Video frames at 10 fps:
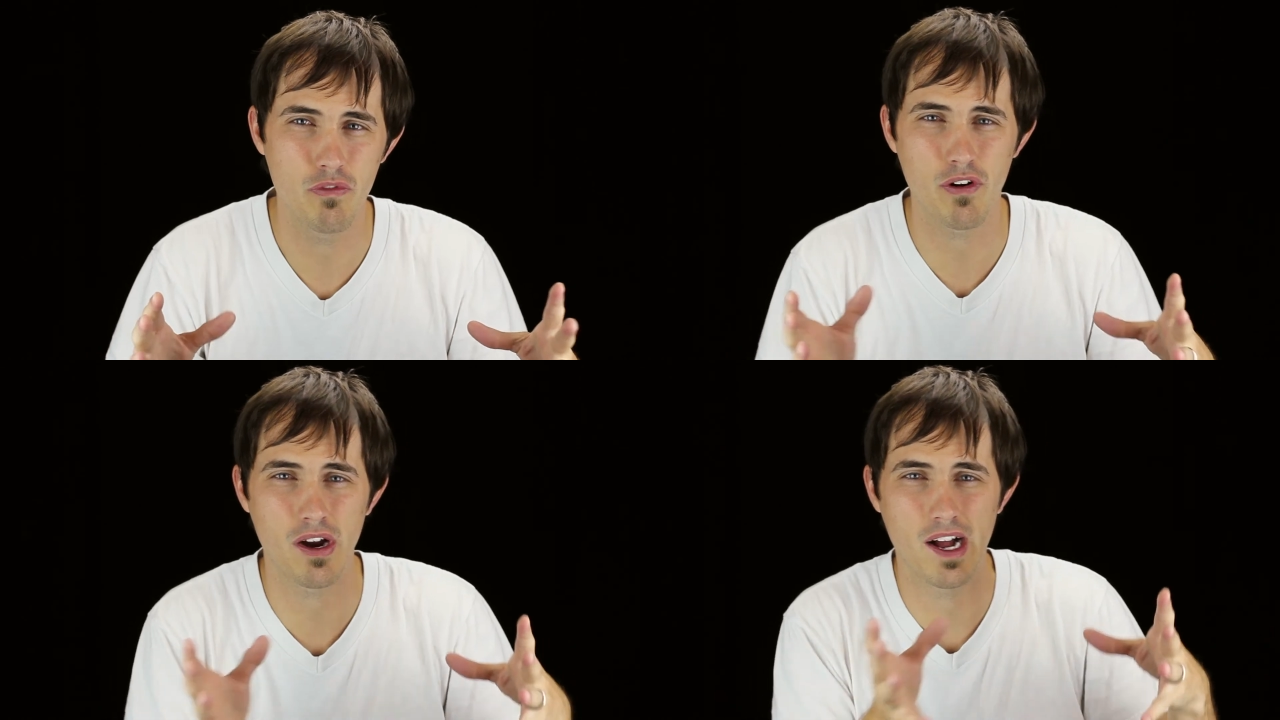
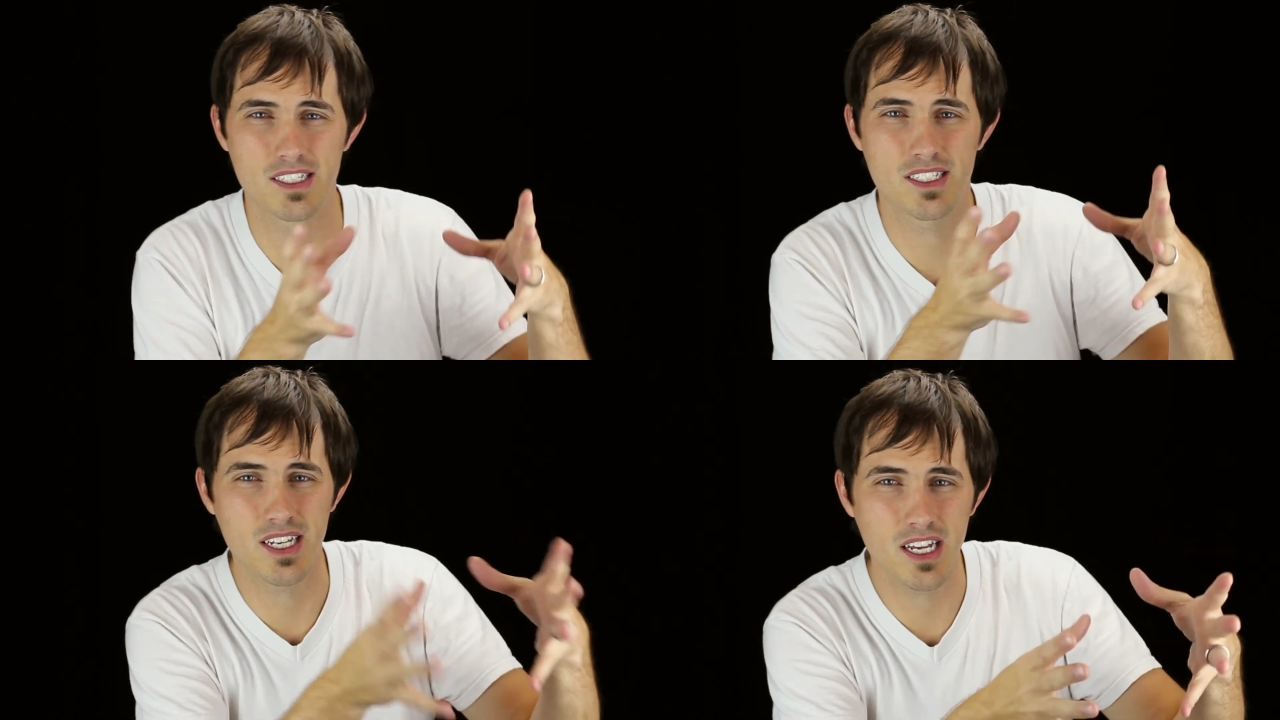for
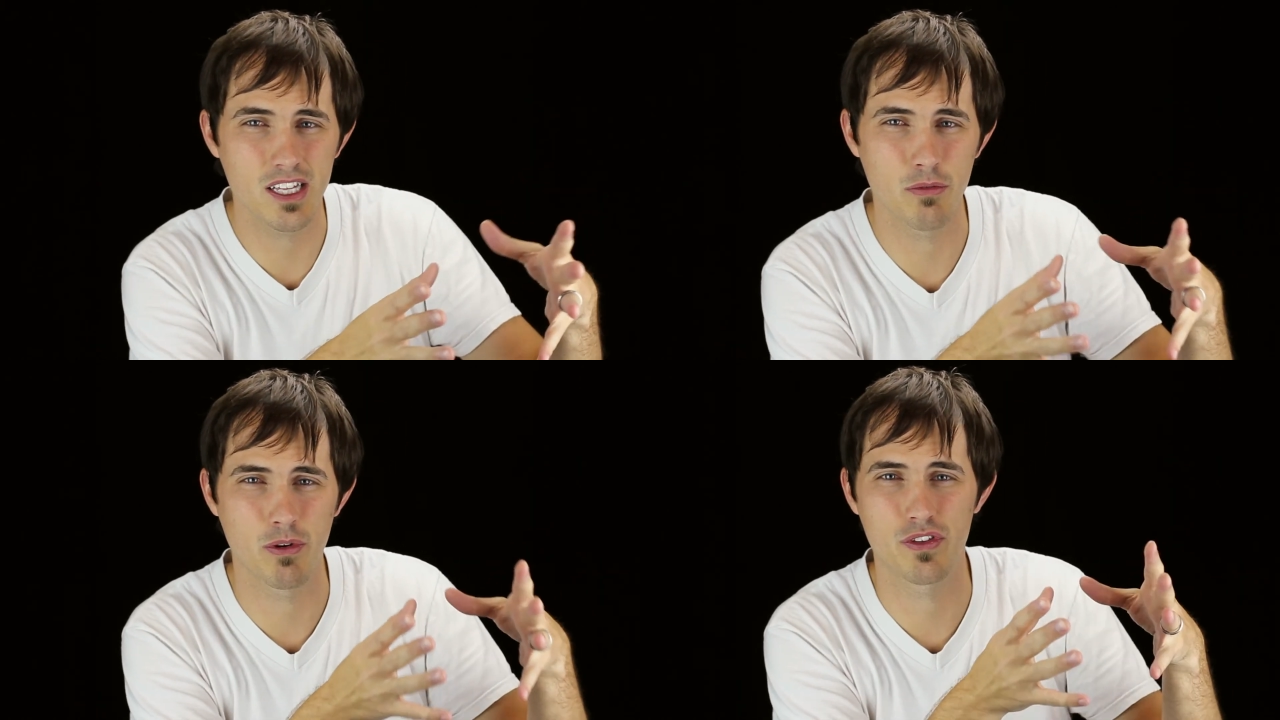God's
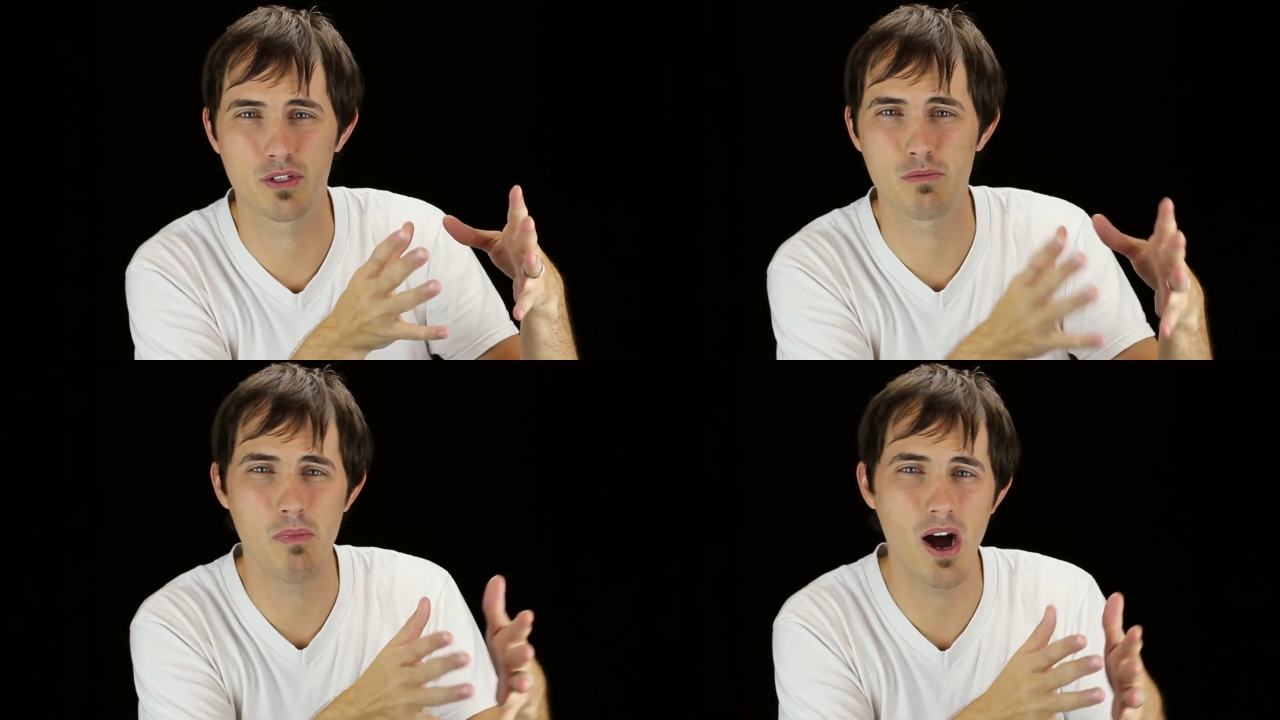kingdom with
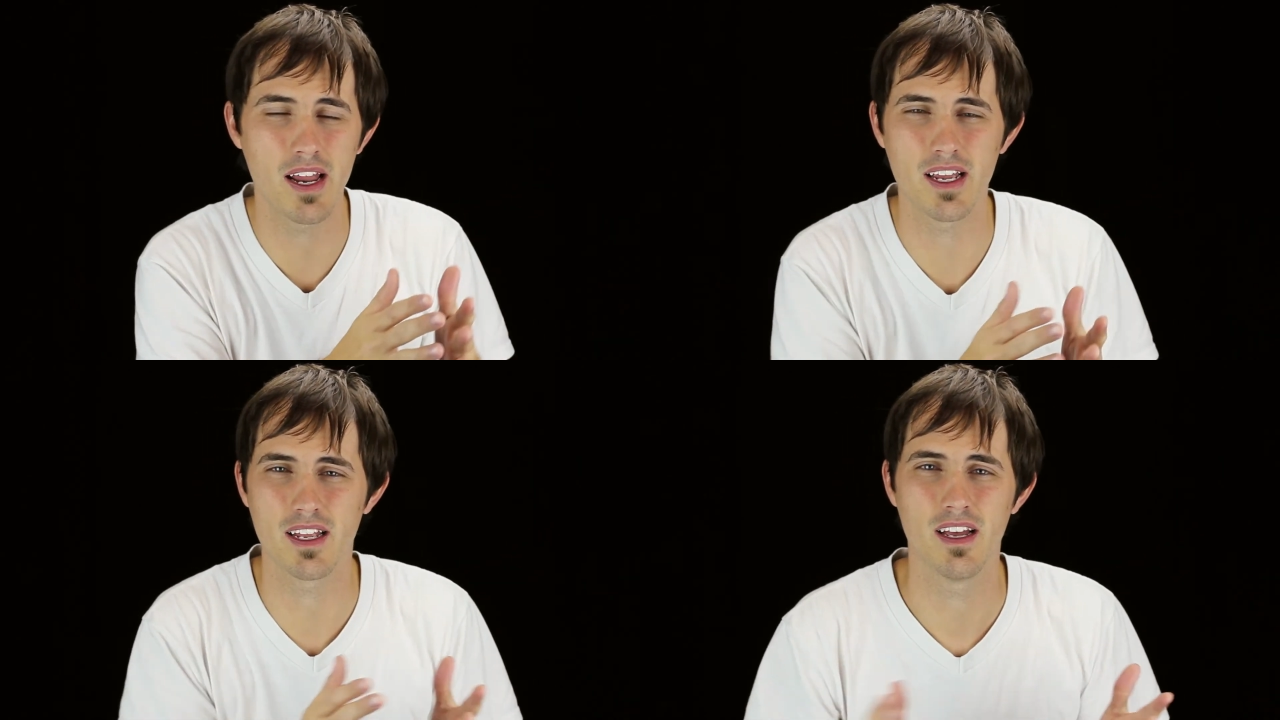this
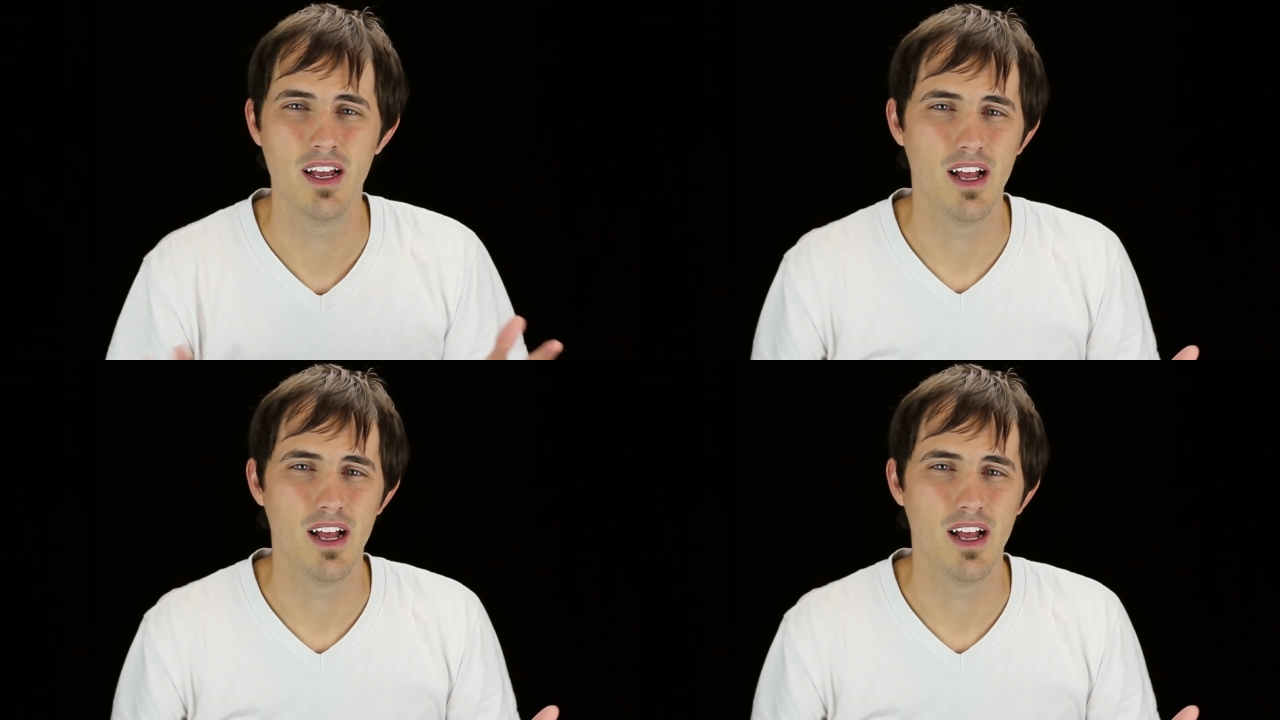money. And